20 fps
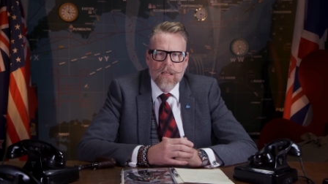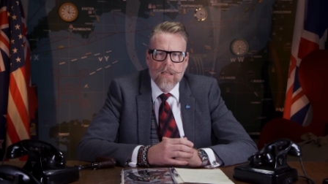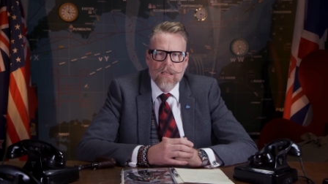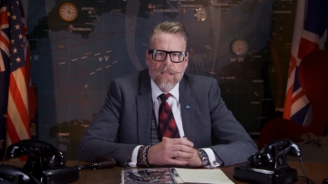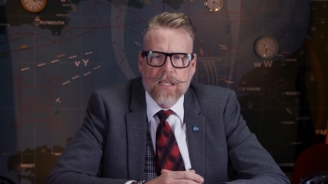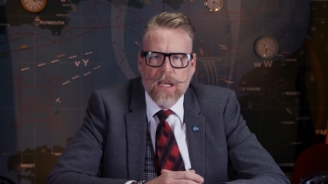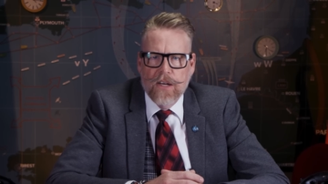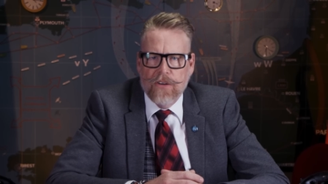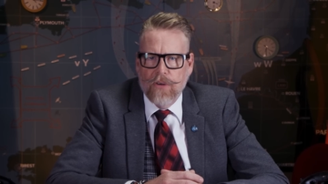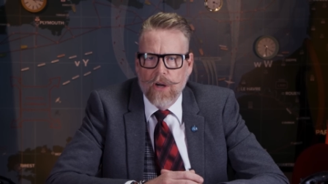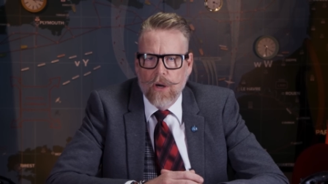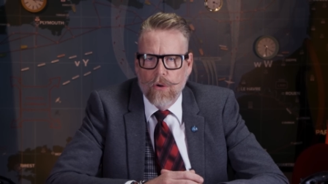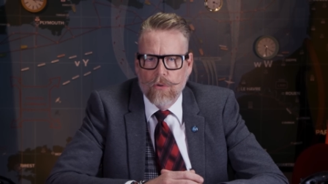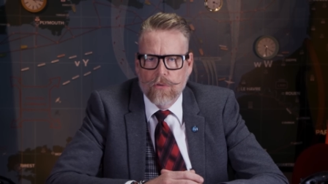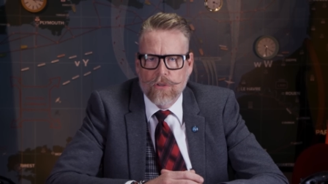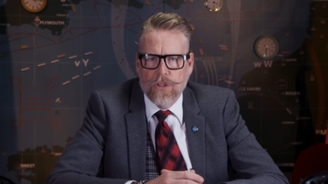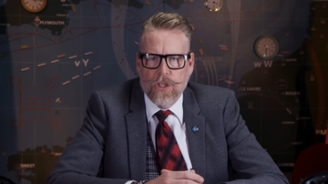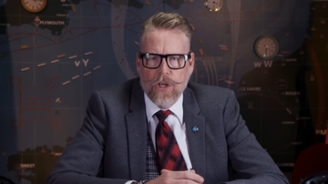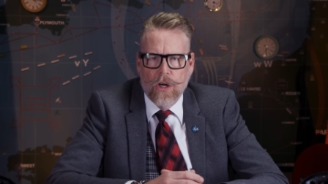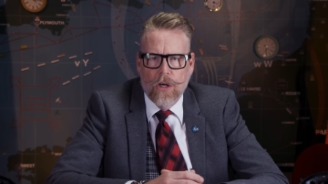The
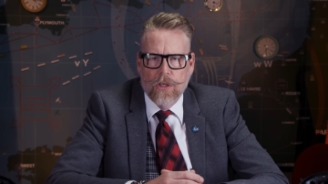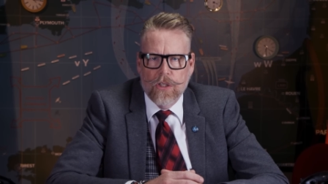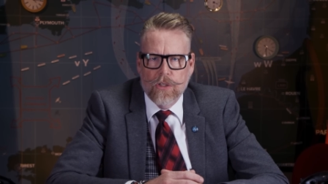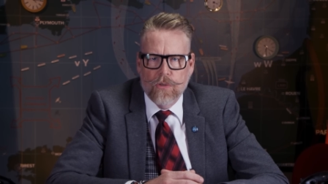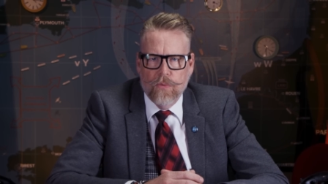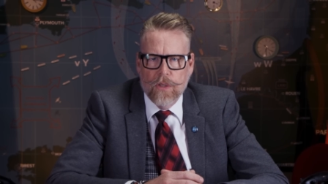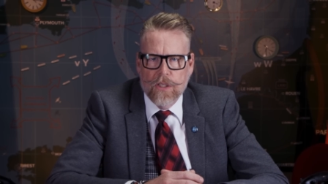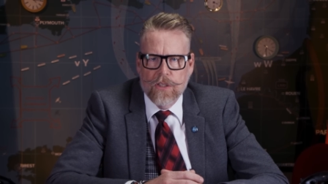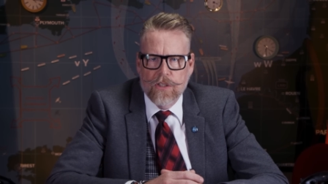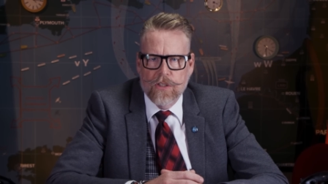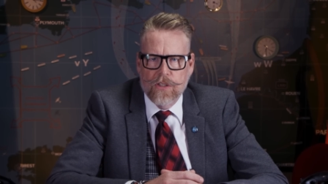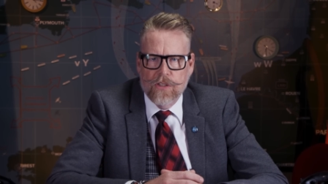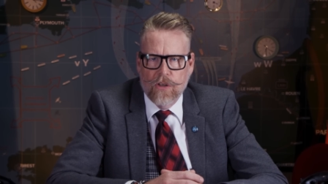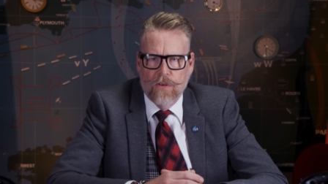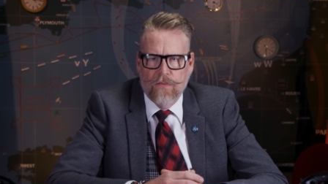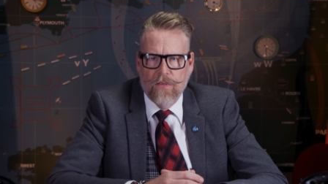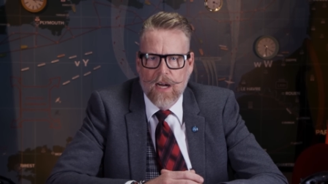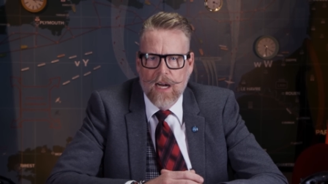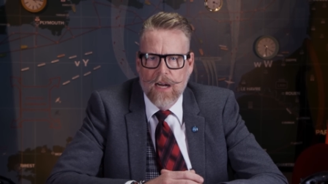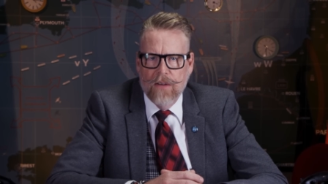century-old church, which
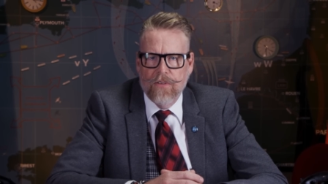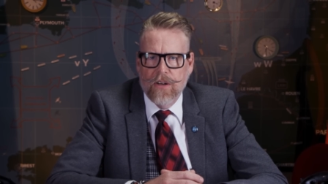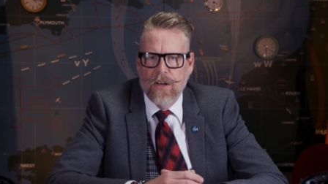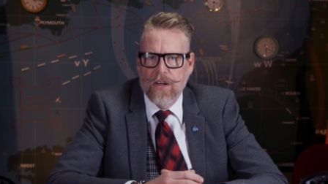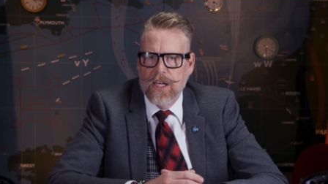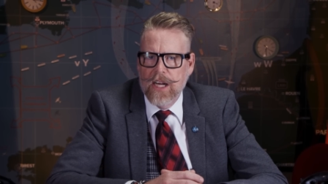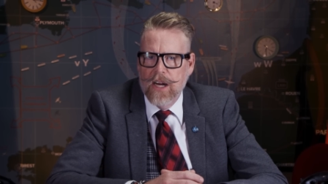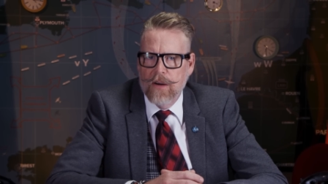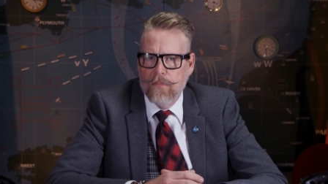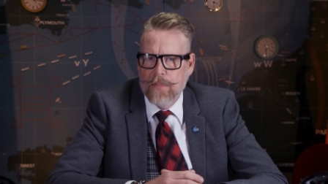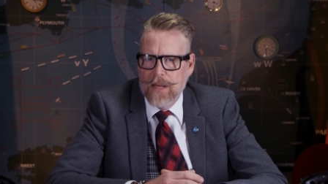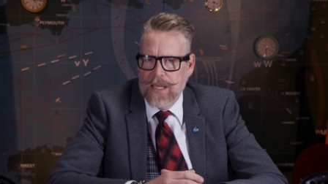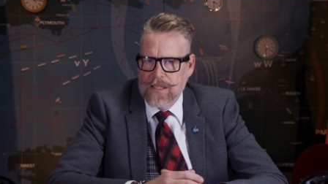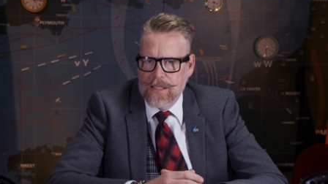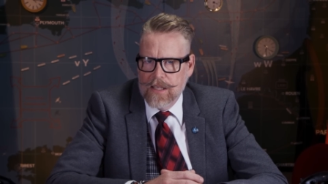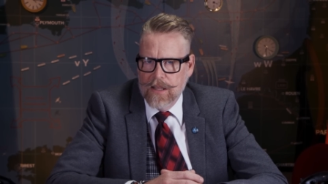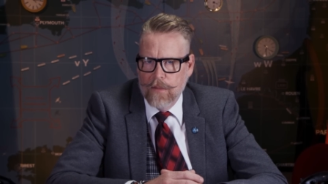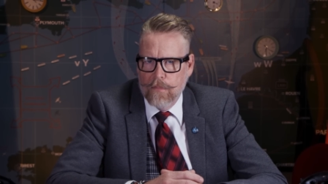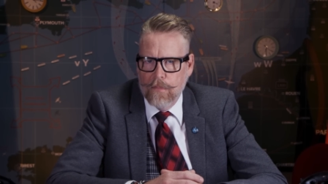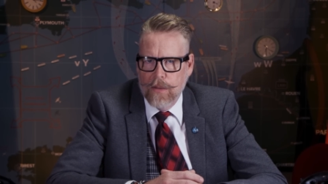survived a near
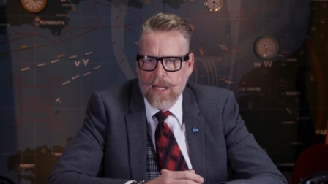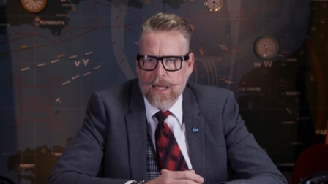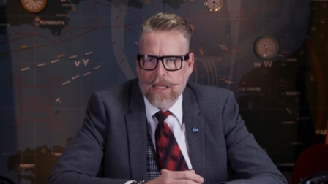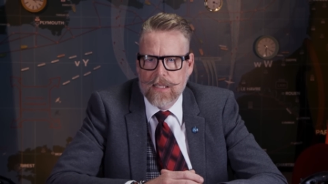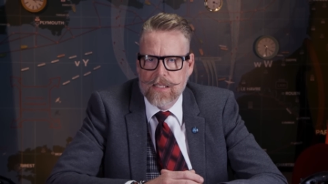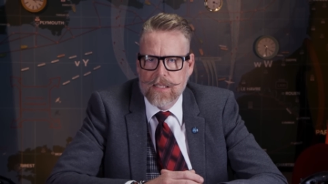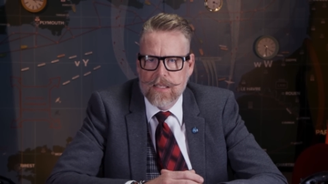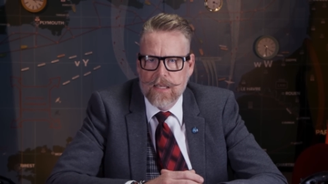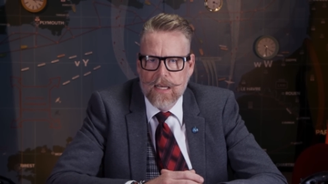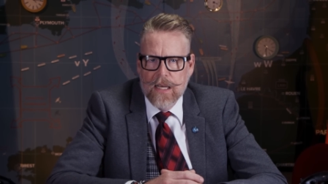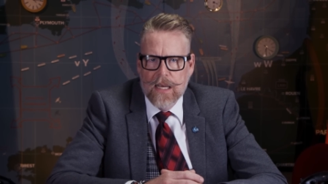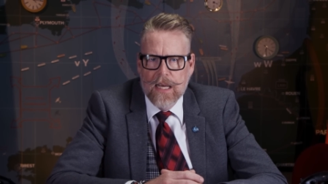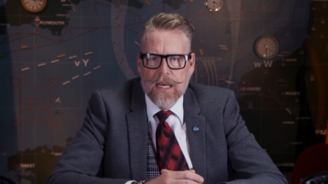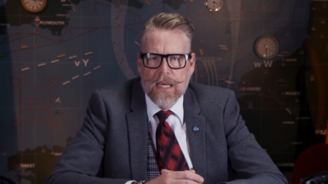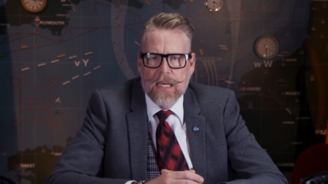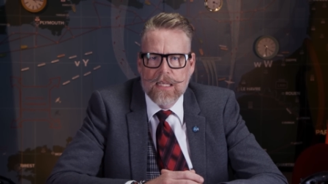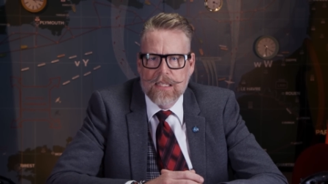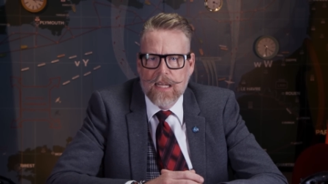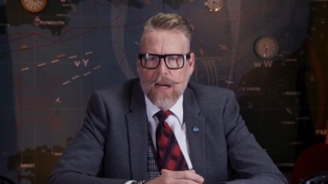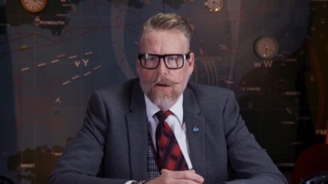miss in the Blitz,
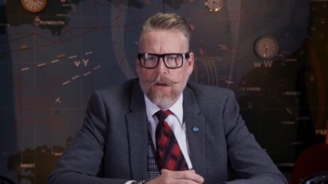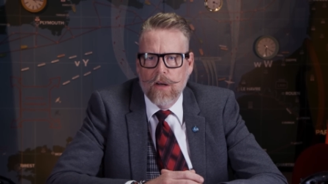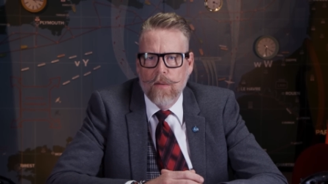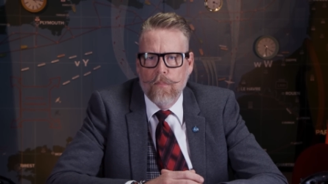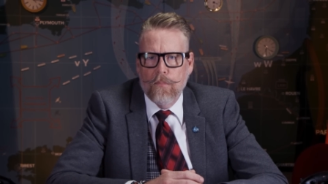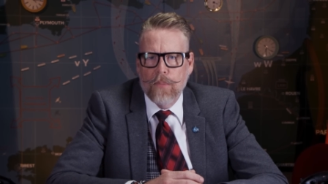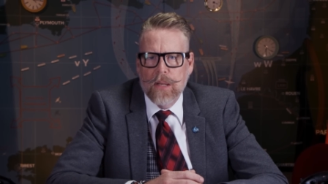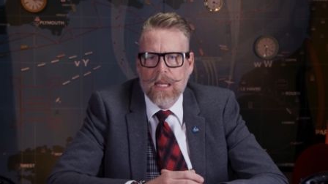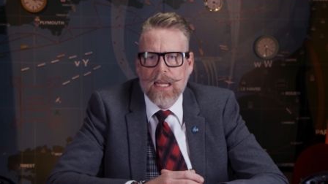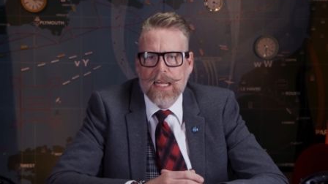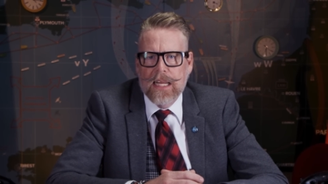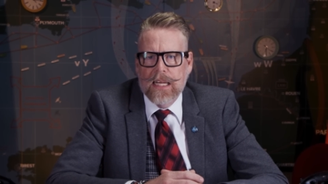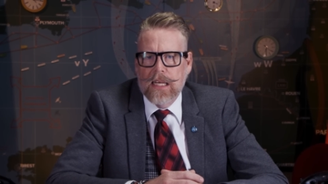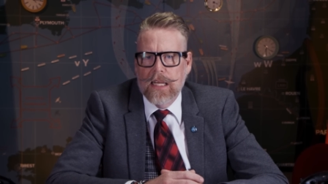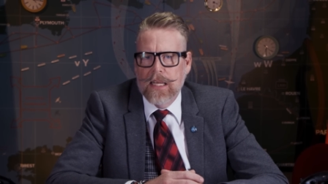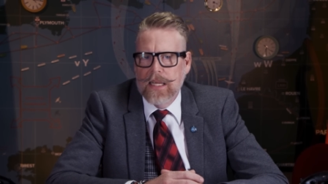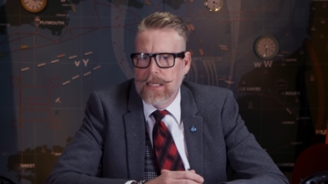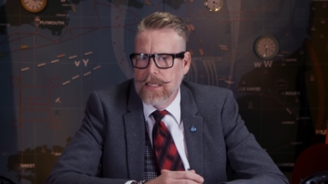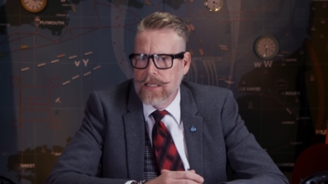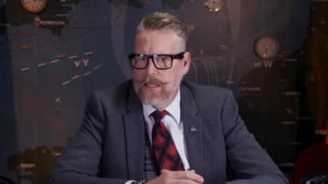is now
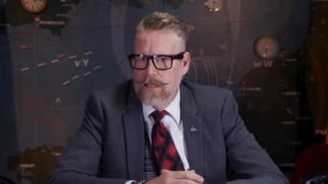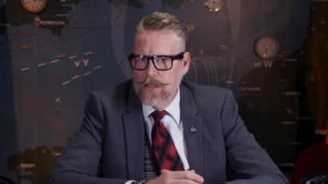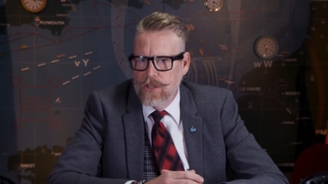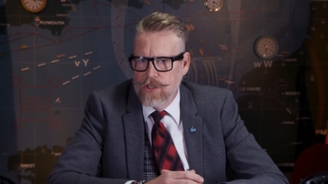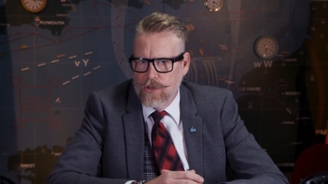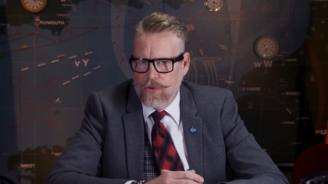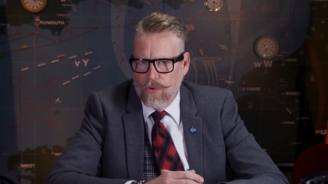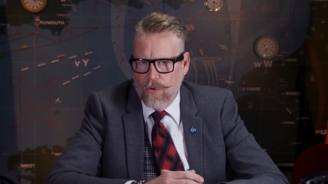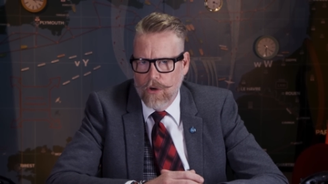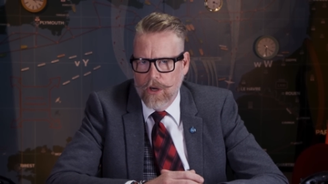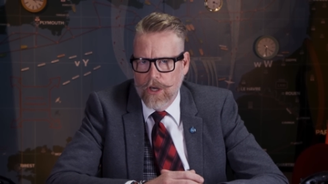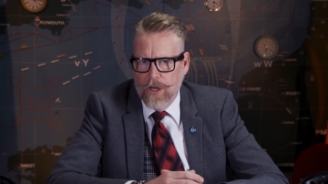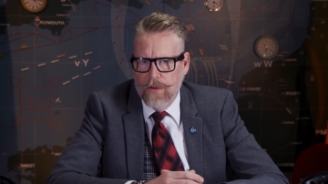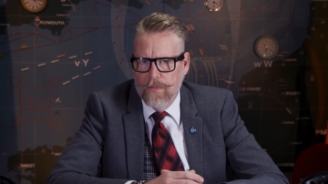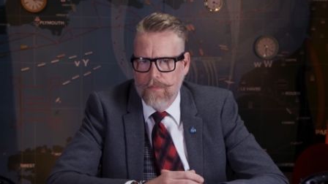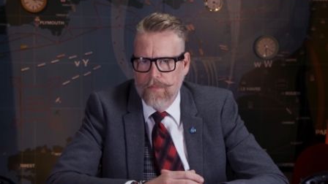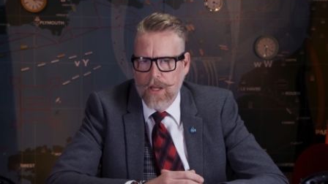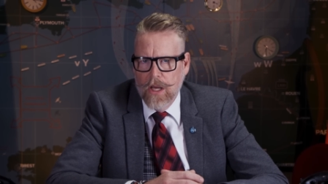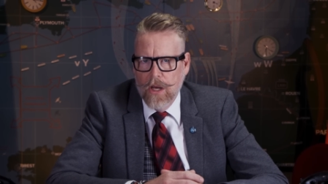completely destroyed.